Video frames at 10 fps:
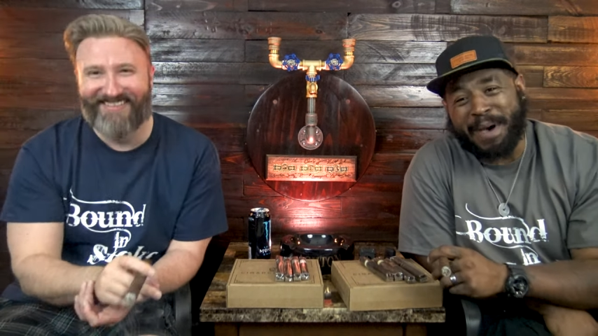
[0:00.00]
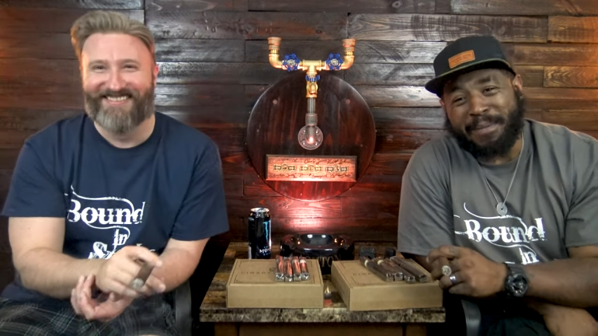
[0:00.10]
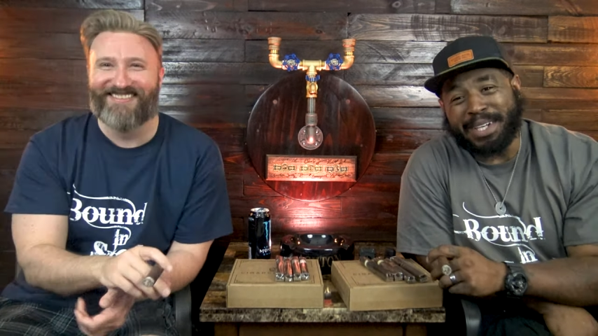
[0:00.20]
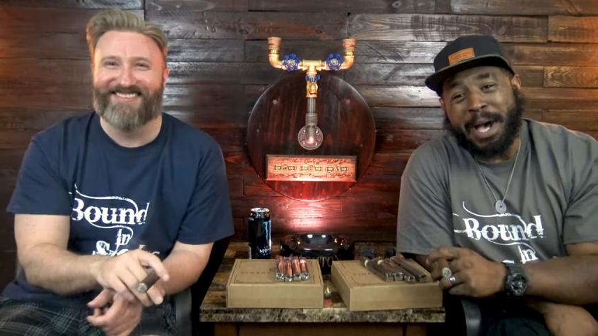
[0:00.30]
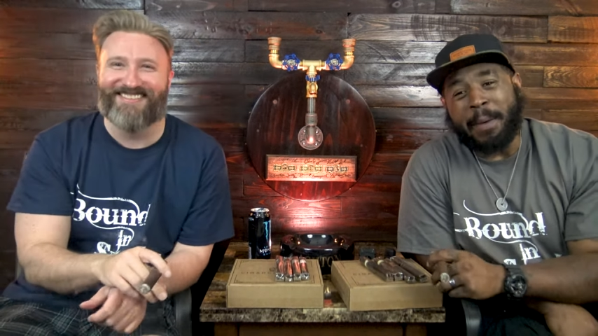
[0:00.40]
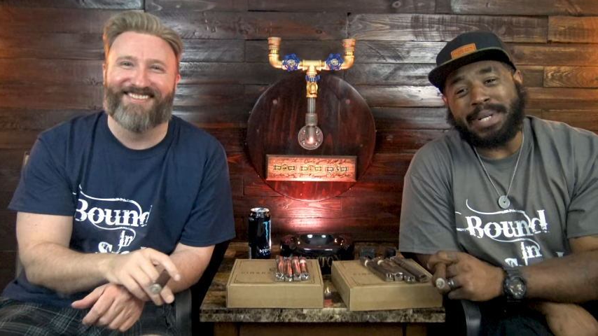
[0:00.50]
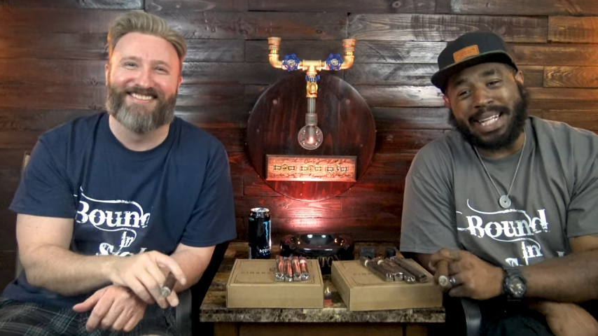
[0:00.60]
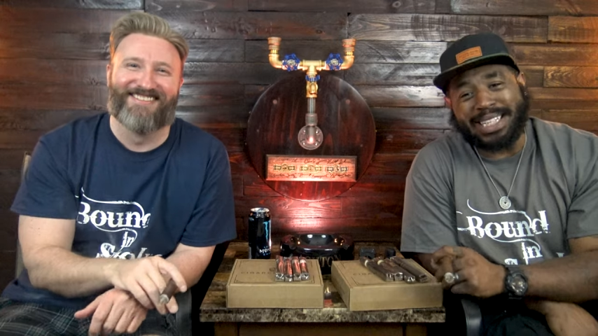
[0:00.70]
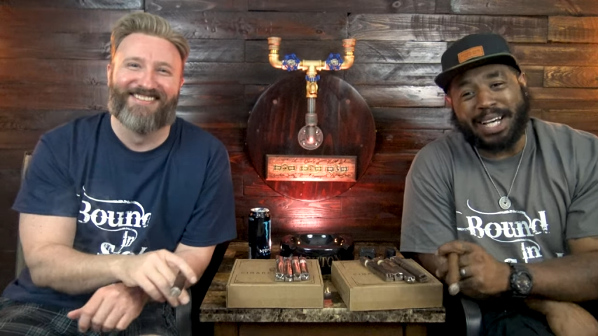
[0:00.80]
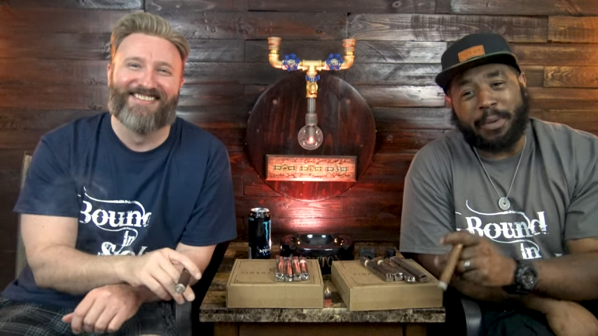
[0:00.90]
Speaker 1: baby. Check
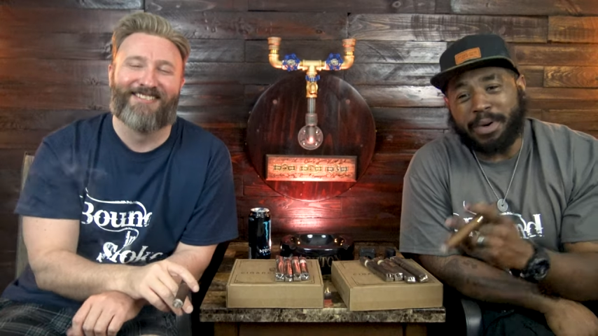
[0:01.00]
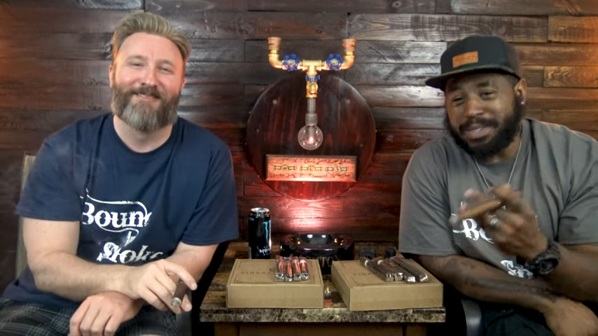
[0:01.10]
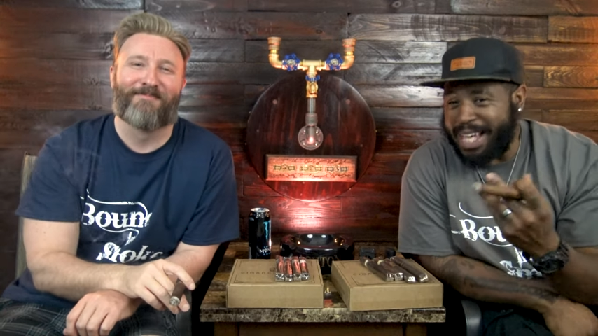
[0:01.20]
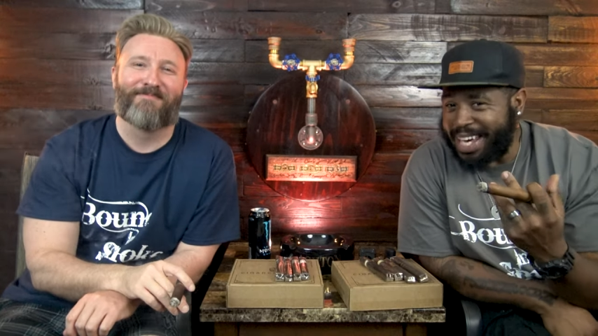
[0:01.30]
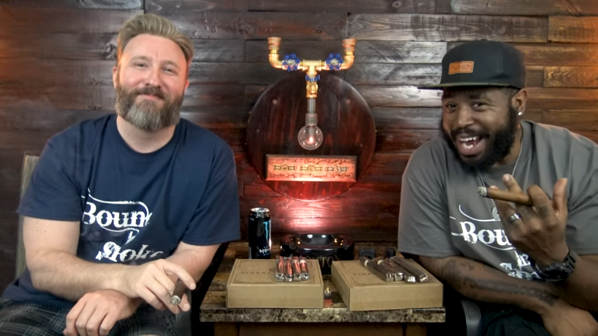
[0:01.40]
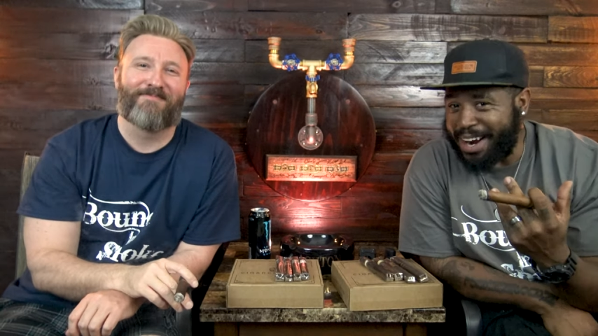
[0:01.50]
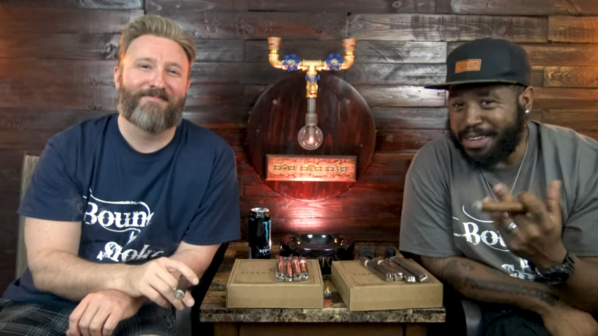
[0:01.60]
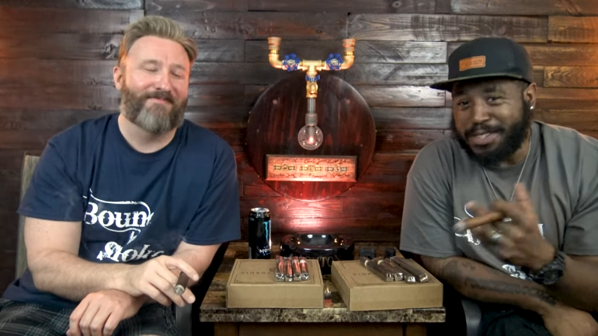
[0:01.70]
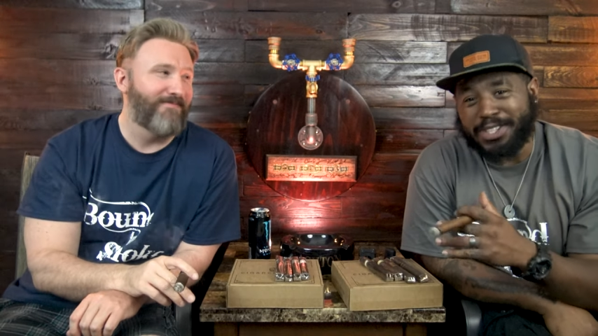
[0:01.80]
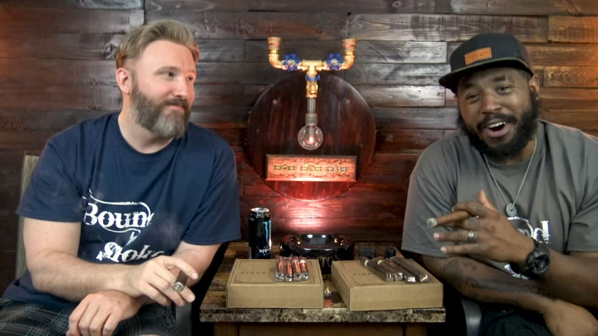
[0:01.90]
this out. We're gonna take care of
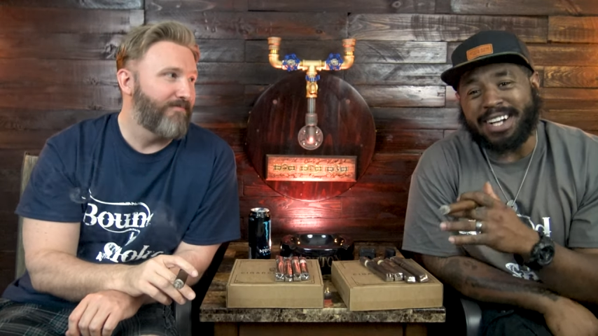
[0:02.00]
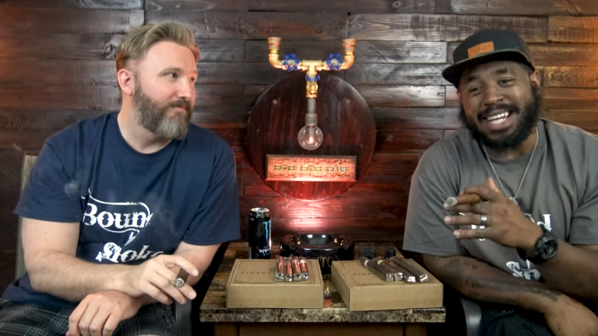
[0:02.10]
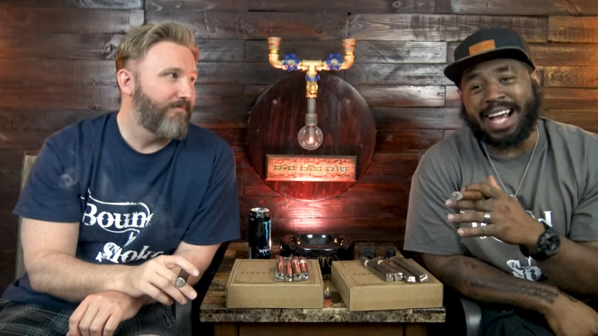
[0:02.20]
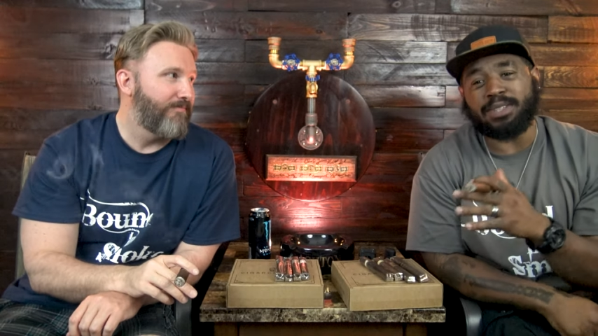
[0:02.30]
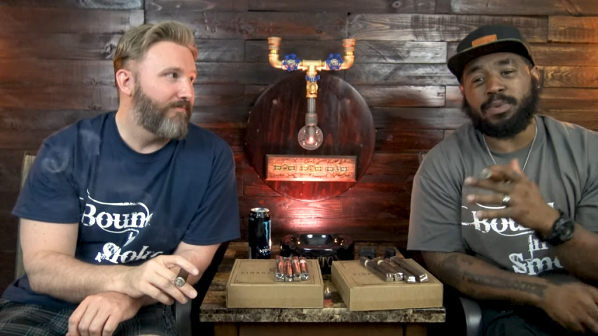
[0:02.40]
you, Cigar Titans.